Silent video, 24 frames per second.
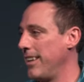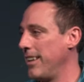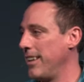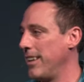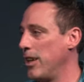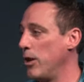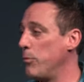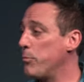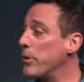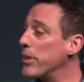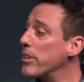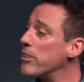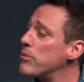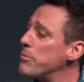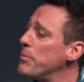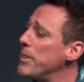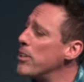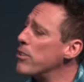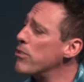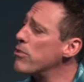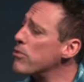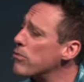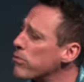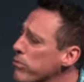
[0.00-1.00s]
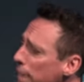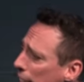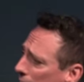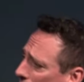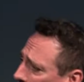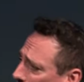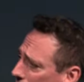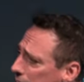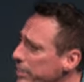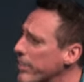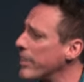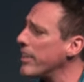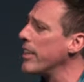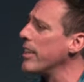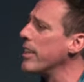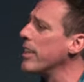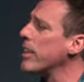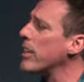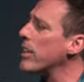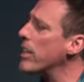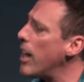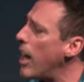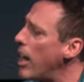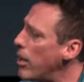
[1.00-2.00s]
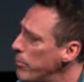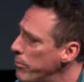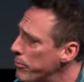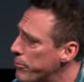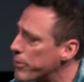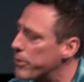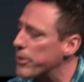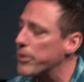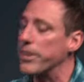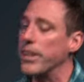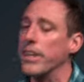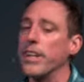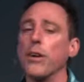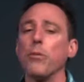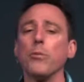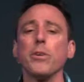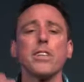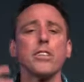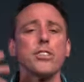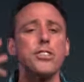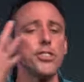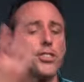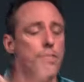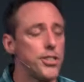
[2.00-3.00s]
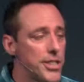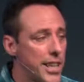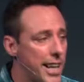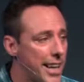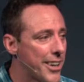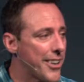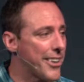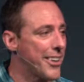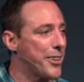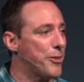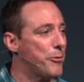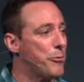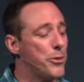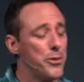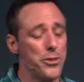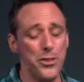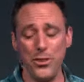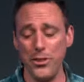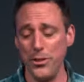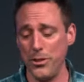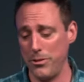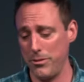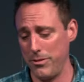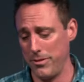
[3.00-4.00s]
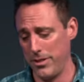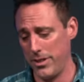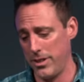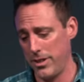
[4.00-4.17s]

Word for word: It brings me great comfort, and I want to share it with you.